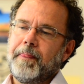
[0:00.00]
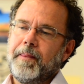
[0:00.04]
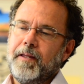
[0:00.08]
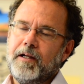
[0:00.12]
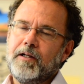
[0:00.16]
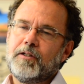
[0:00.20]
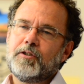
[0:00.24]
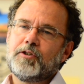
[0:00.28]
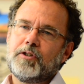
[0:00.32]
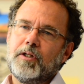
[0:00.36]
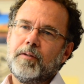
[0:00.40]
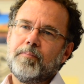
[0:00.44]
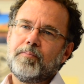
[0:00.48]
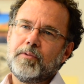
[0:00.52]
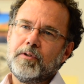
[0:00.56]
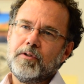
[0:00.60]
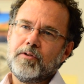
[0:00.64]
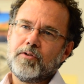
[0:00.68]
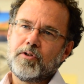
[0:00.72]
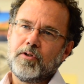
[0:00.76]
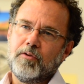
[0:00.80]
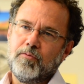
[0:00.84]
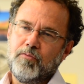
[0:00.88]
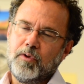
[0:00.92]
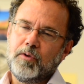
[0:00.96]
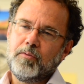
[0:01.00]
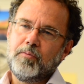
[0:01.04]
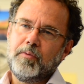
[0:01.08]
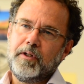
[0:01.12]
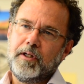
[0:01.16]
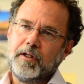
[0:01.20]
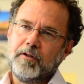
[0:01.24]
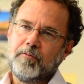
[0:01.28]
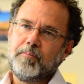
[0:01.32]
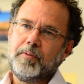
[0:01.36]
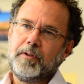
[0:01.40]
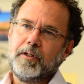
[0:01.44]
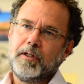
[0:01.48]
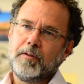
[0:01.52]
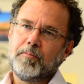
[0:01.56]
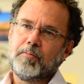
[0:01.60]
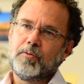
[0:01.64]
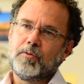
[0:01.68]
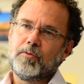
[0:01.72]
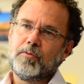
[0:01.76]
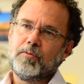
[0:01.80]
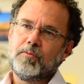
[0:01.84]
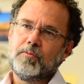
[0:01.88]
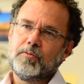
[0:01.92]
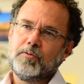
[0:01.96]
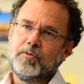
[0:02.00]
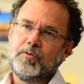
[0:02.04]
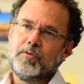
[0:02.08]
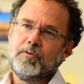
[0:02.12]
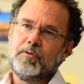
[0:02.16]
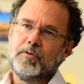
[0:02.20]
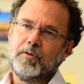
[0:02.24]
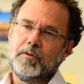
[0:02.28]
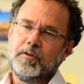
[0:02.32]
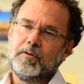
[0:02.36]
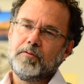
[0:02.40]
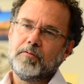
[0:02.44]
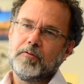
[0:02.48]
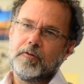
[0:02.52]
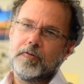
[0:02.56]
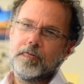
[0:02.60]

acceptance of what we have been able to deliver.